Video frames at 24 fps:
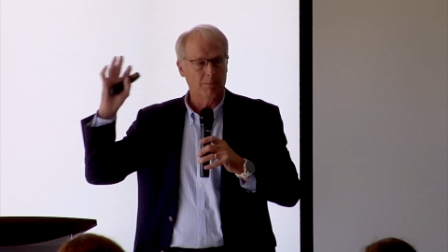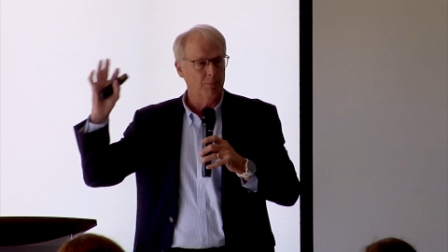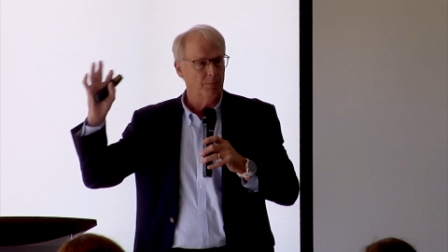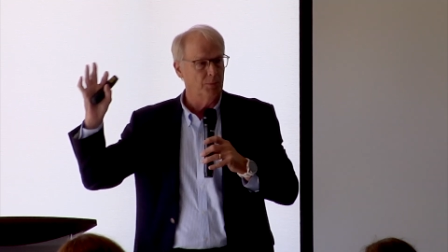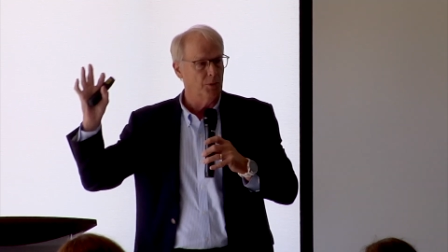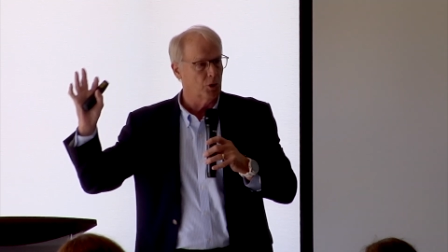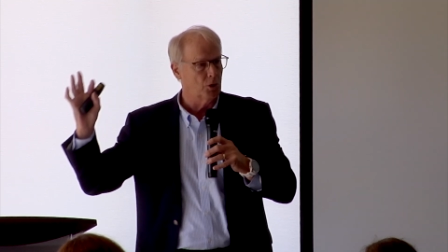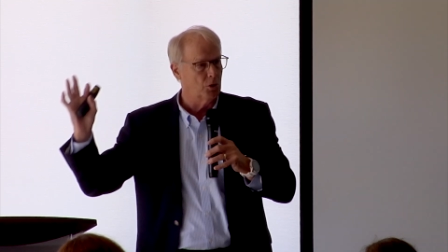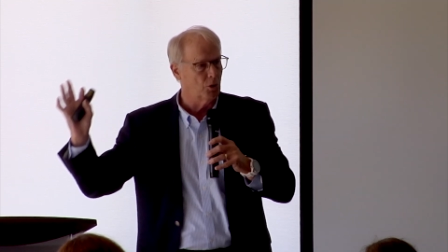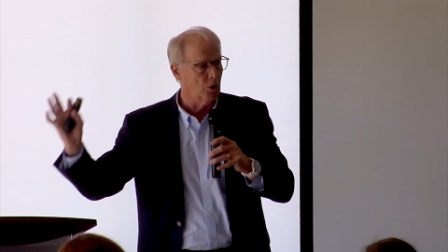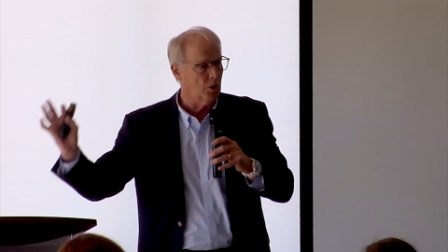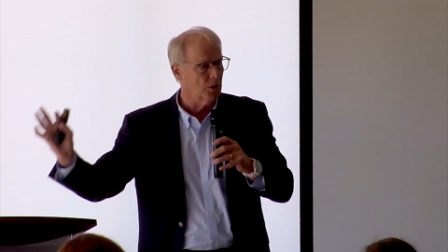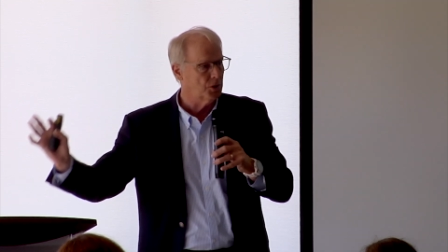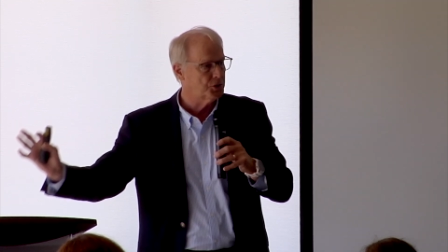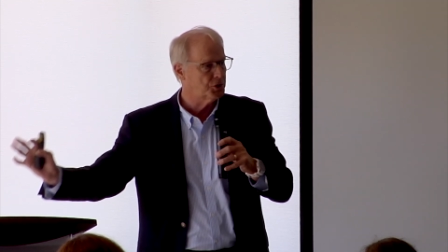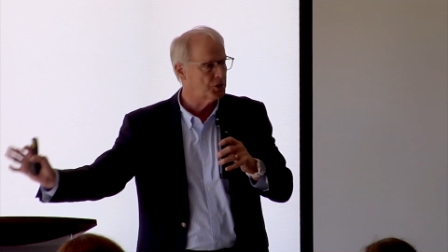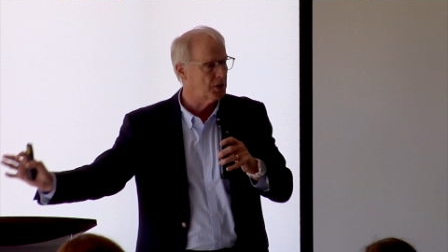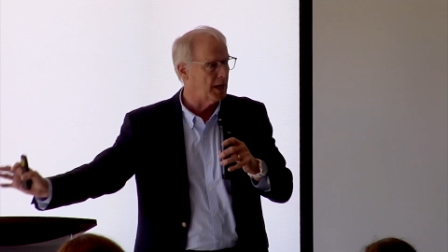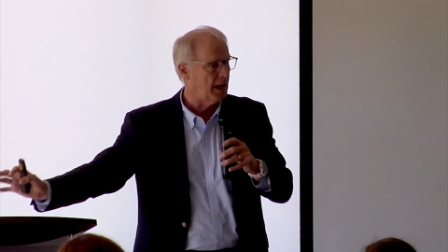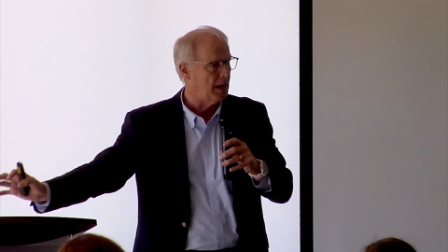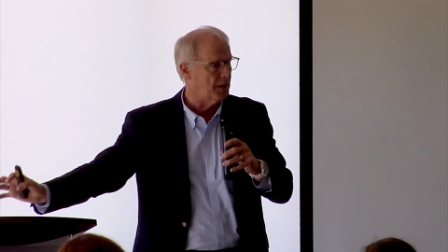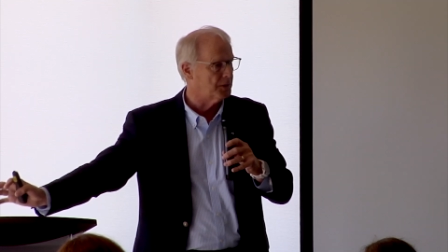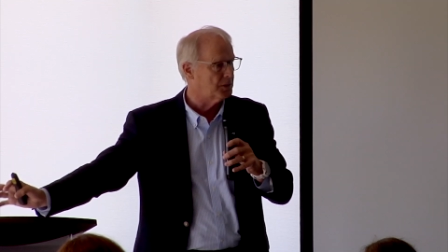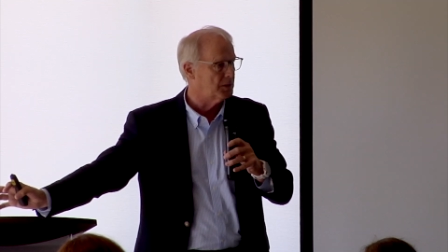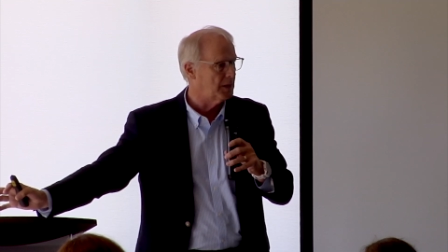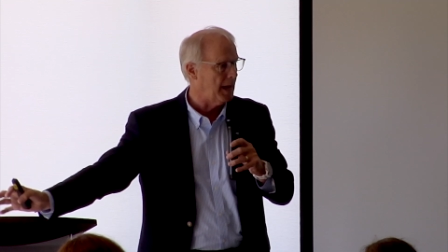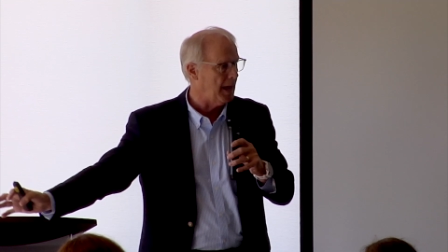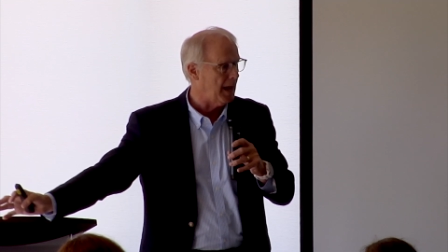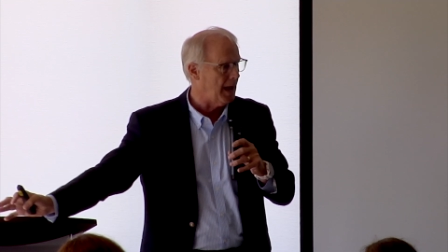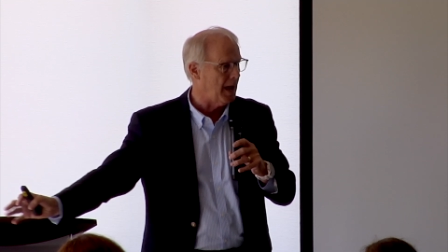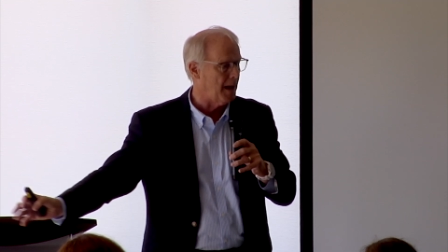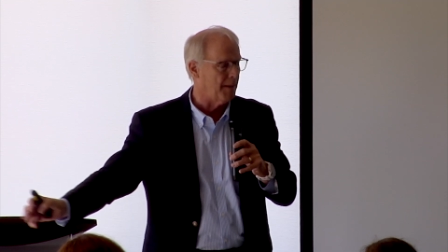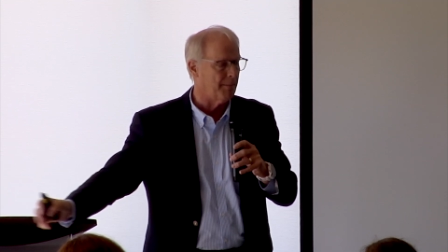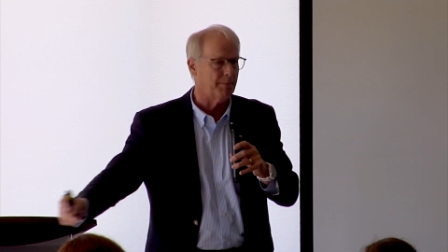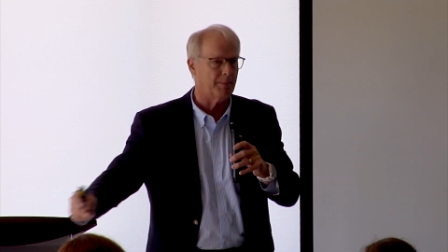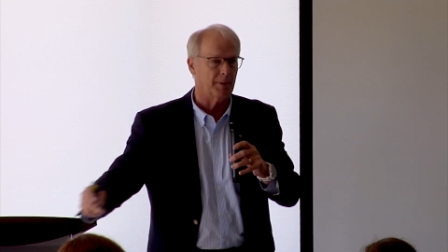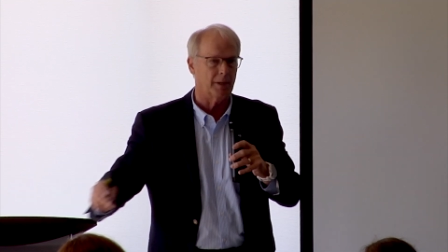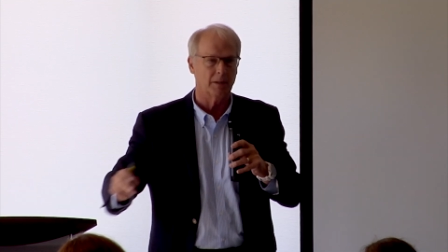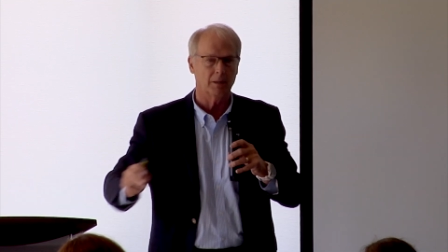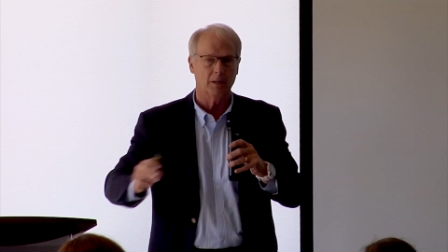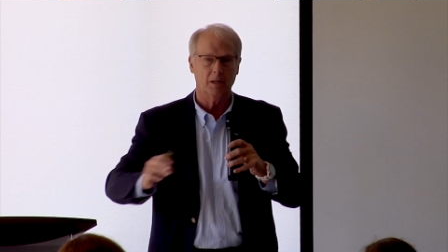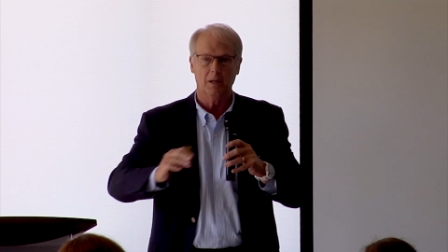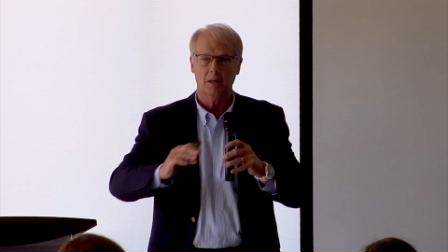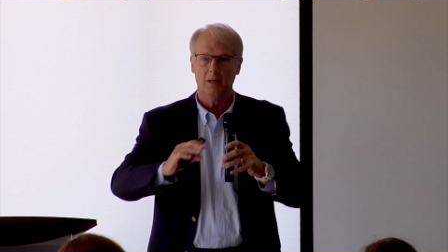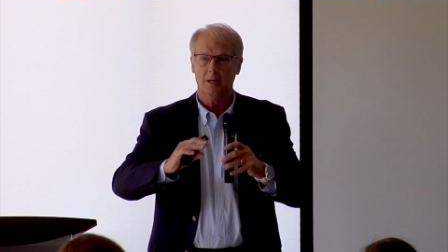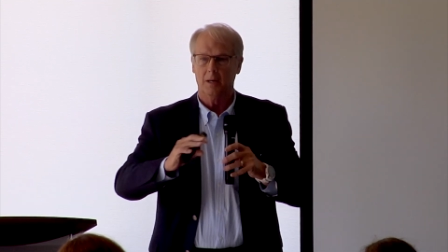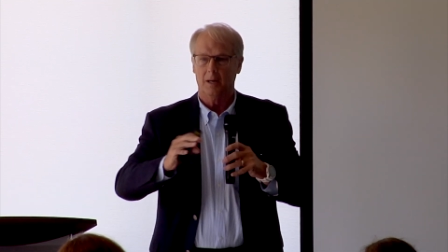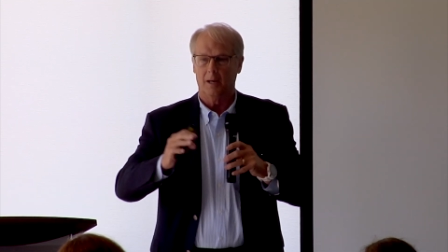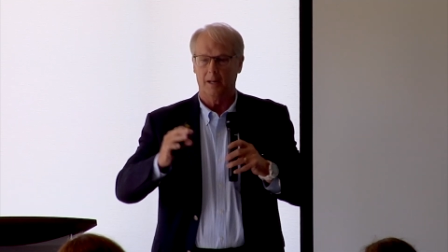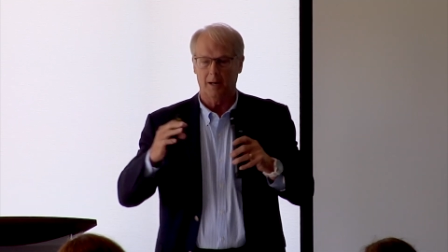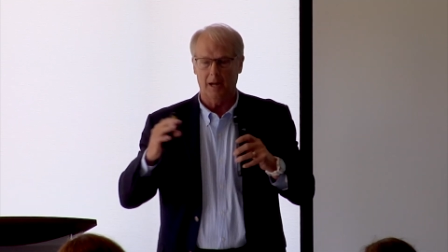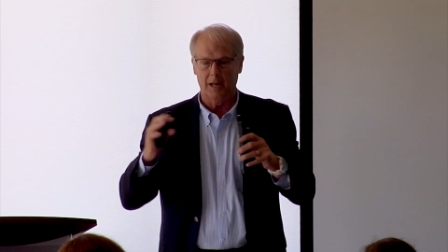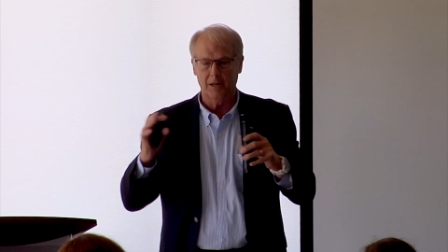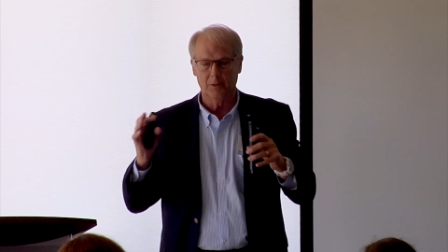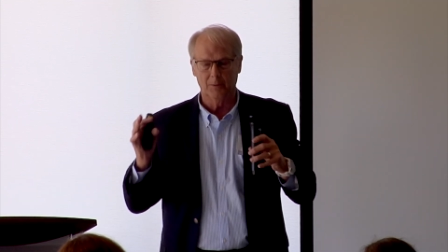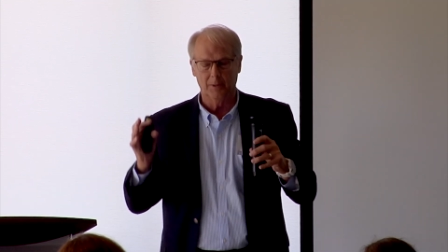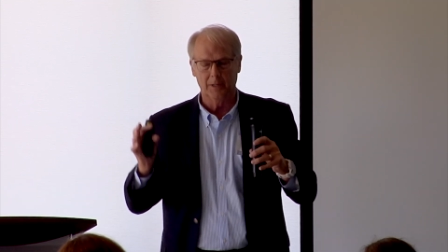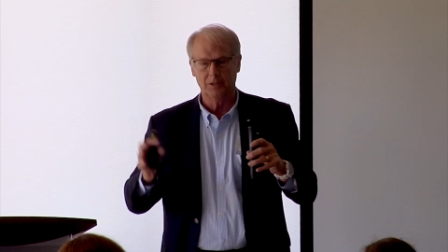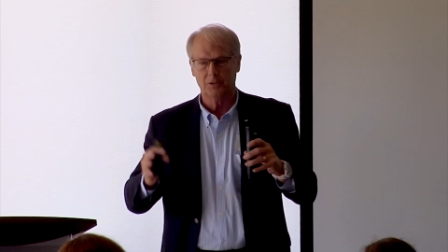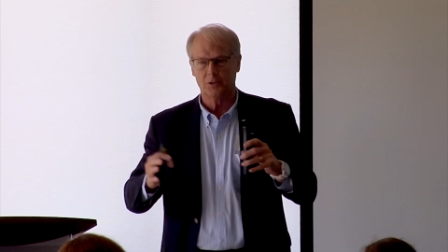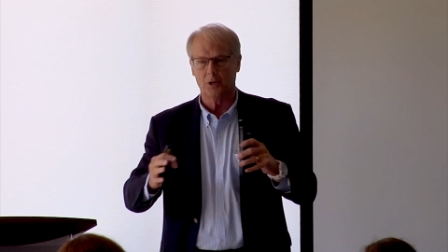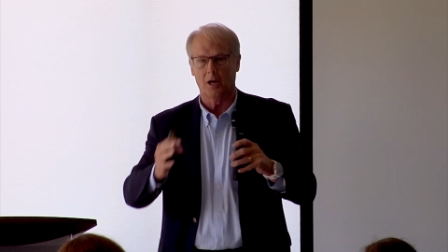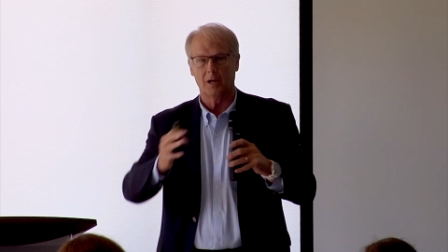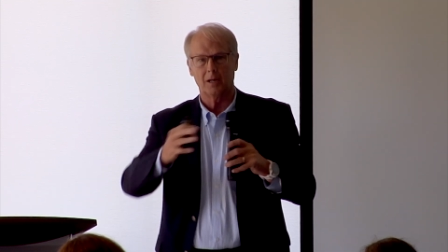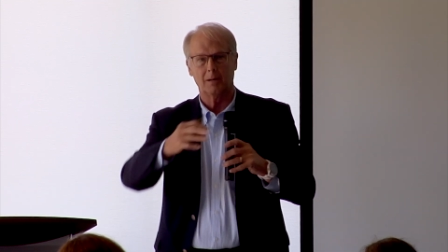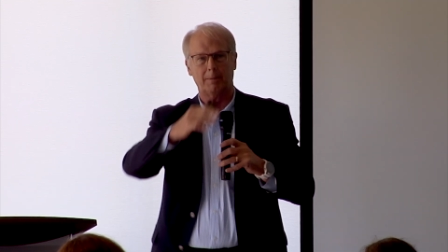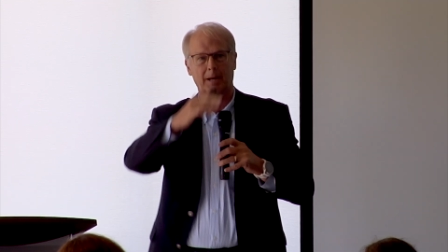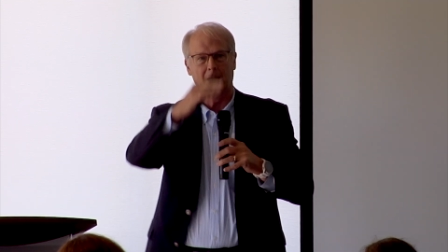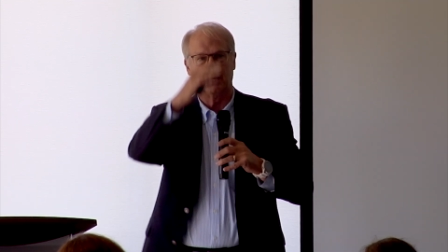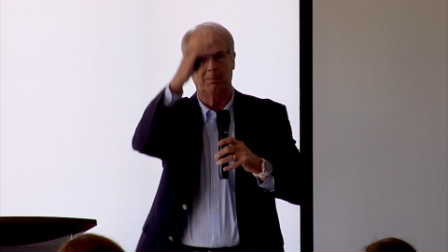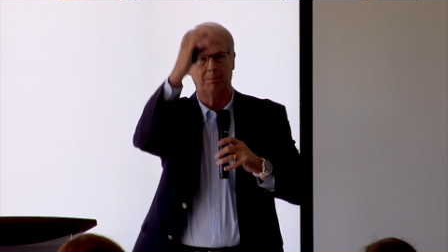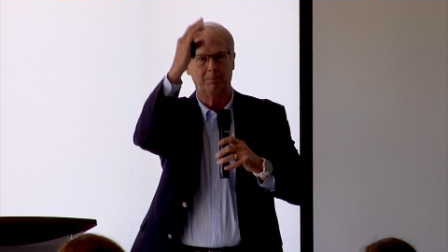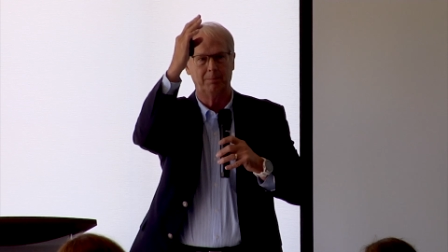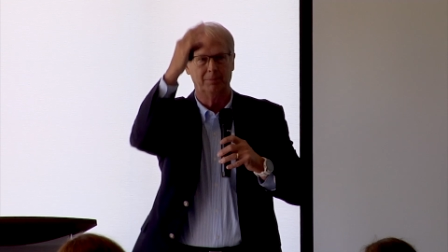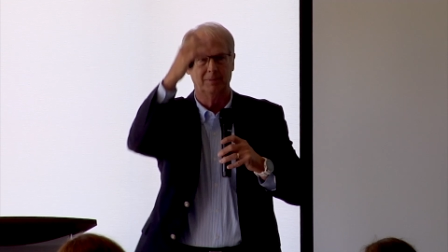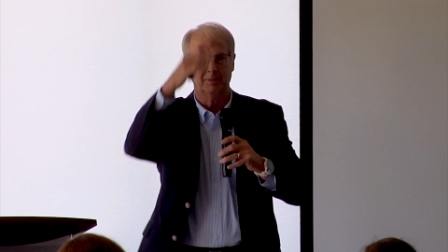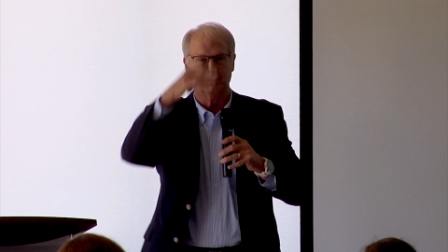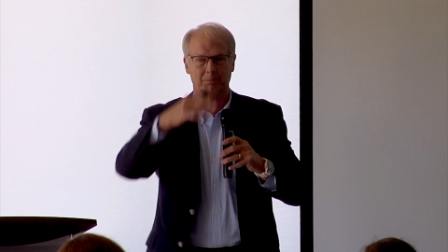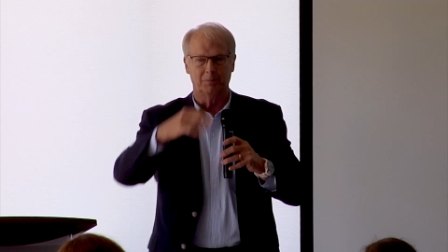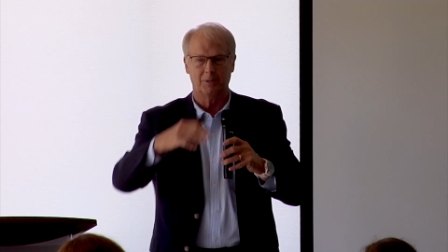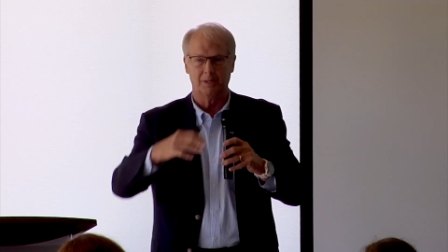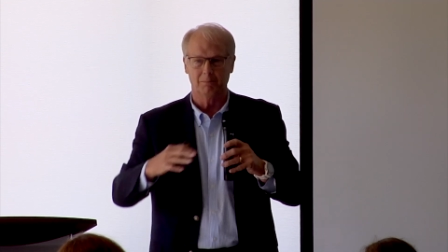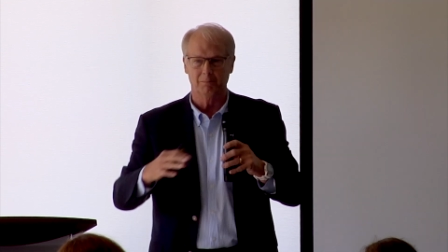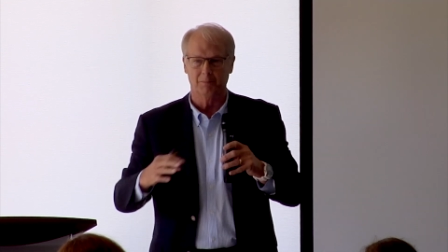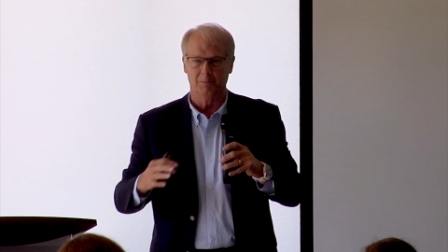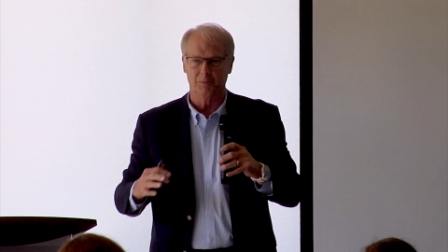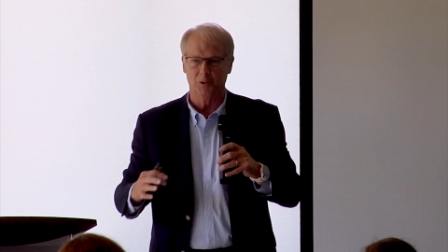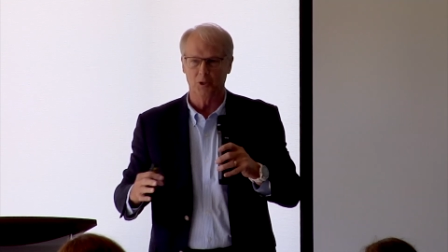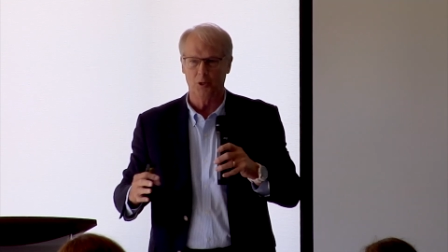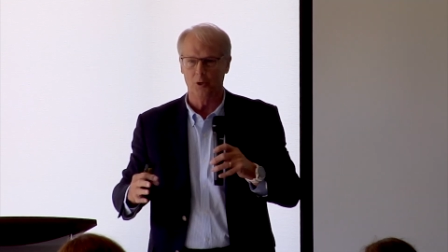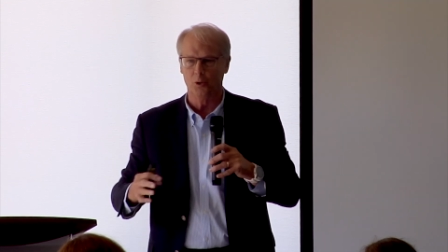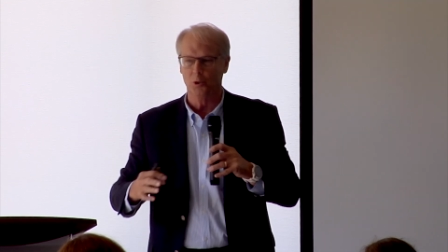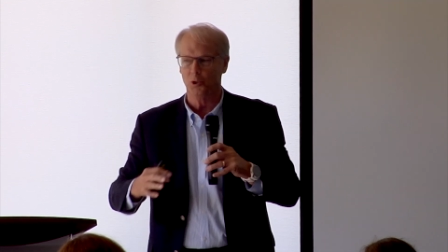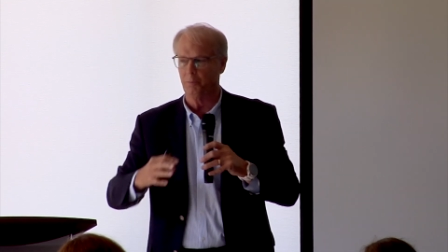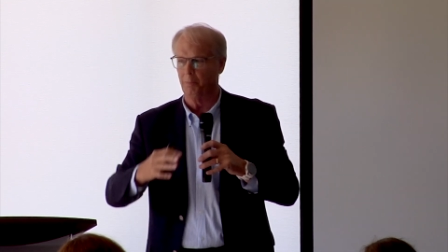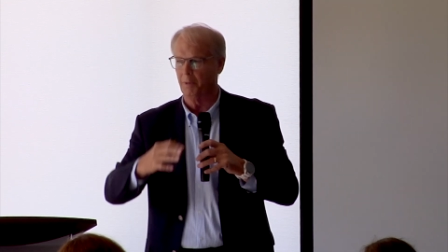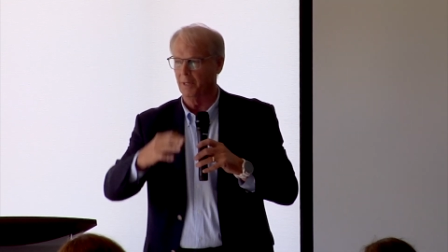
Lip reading: the Girl Scout camp, and I go in talking about a huge,